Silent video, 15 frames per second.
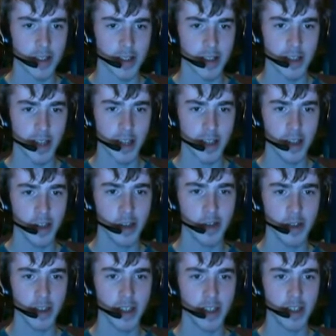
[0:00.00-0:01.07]
Tango
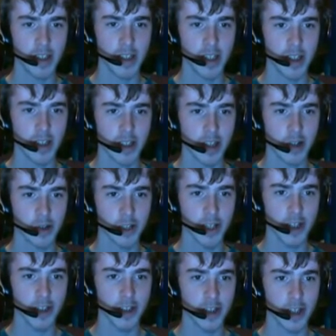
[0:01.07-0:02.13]
India
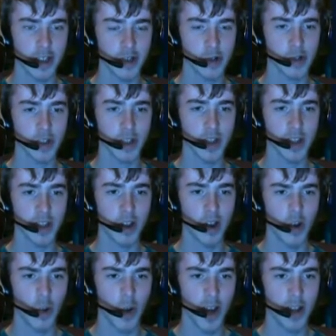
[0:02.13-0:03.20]
Delta equal sign
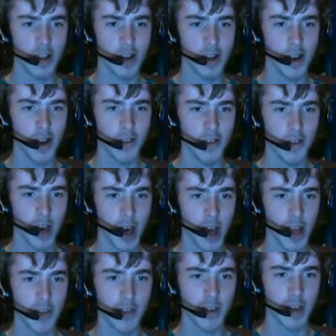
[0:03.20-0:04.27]
one
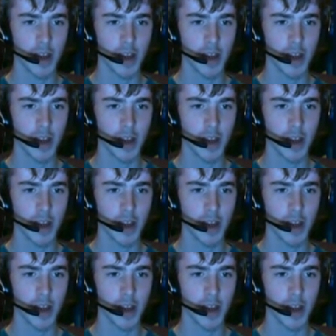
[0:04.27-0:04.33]
five